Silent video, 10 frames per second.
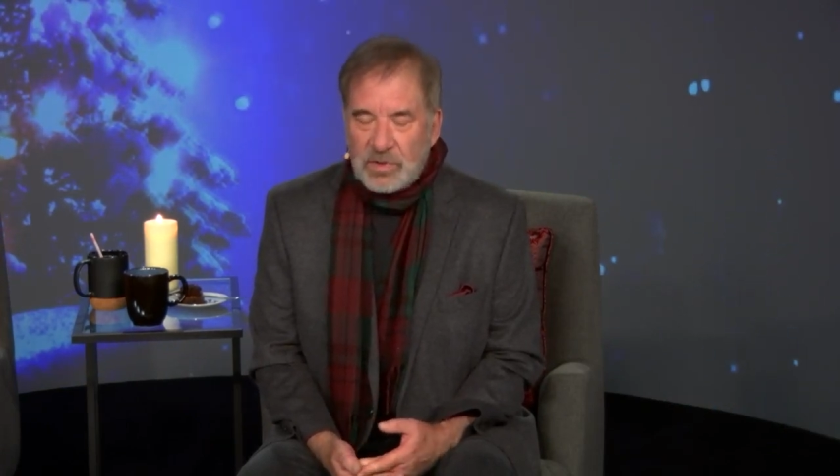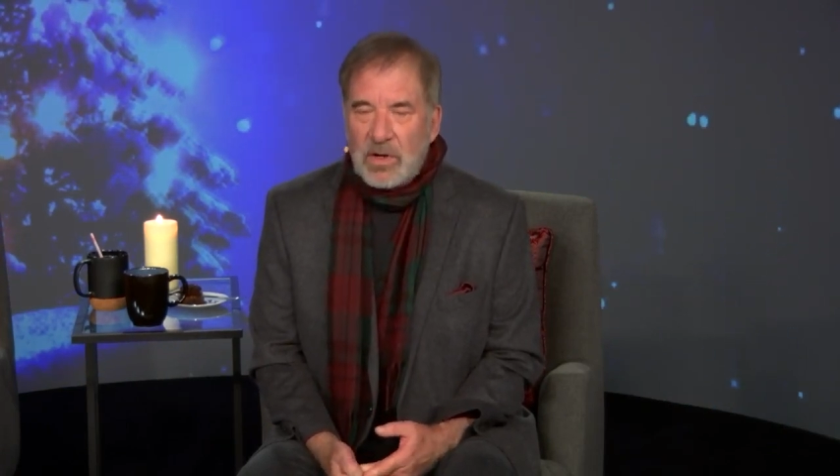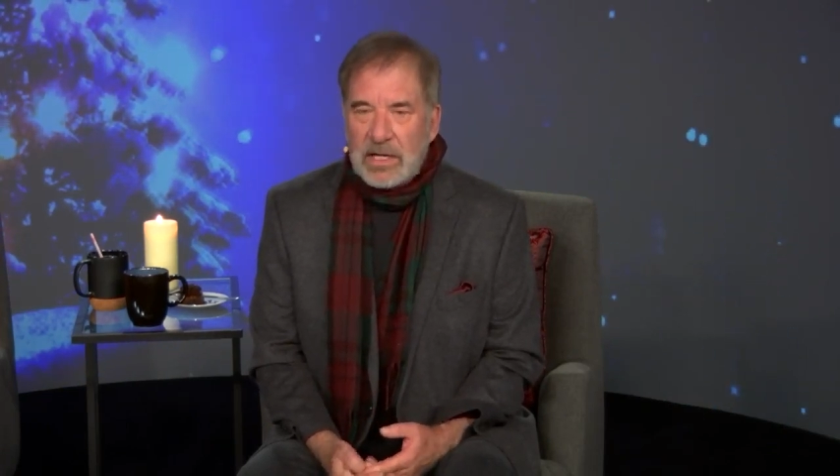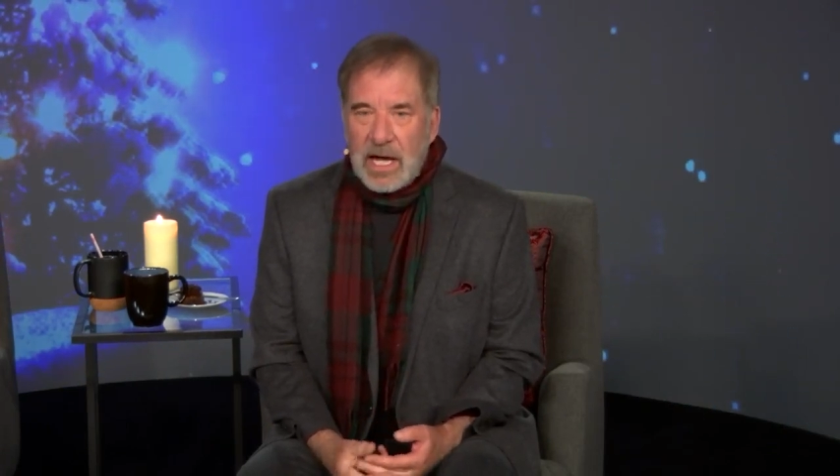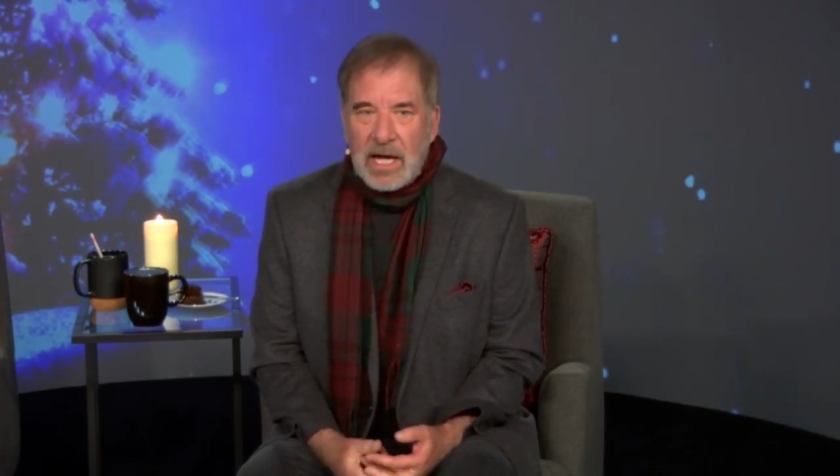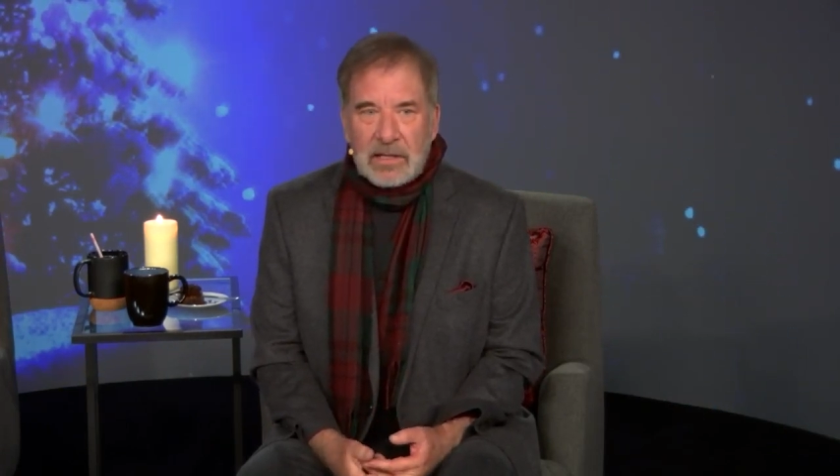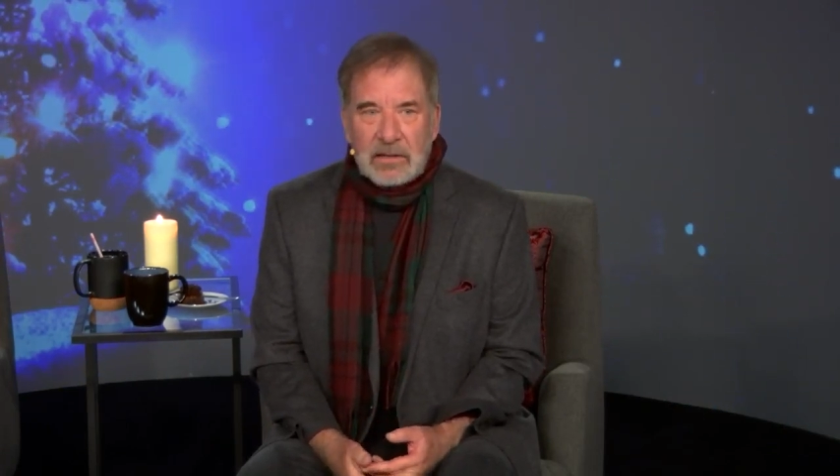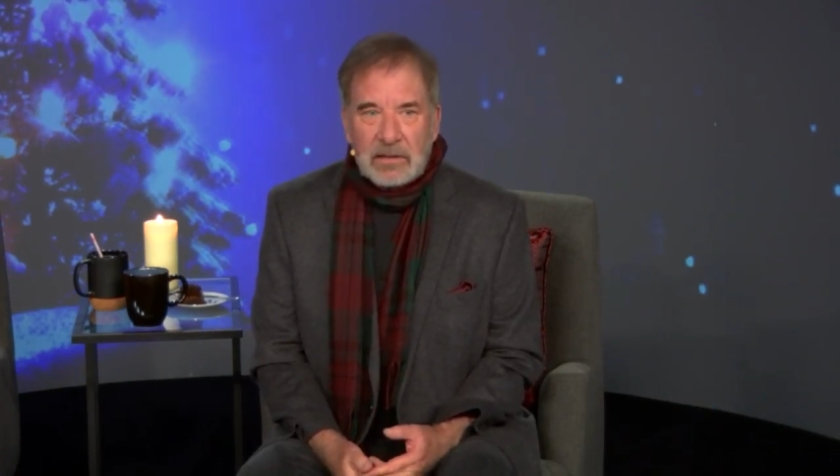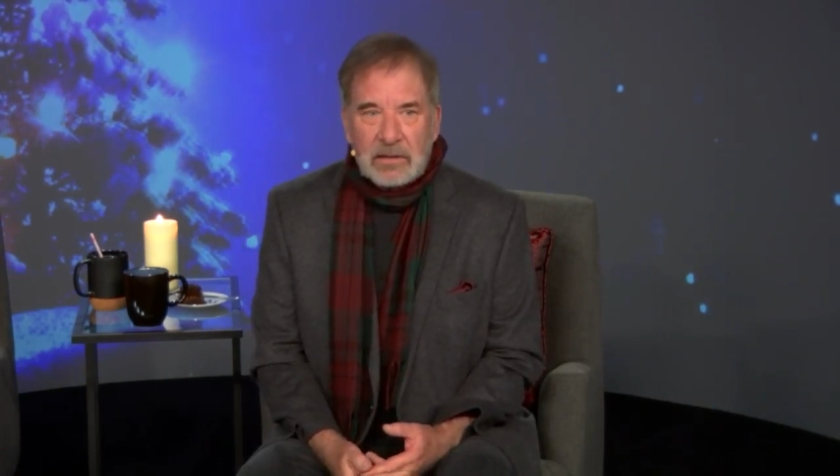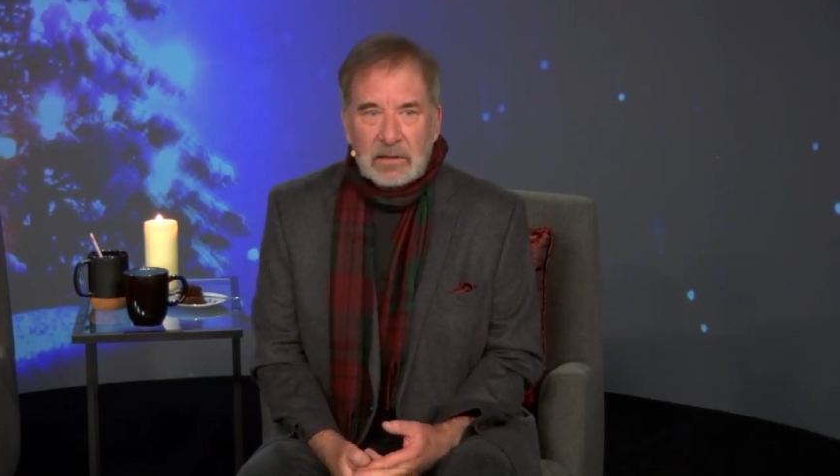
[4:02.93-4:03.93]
going on?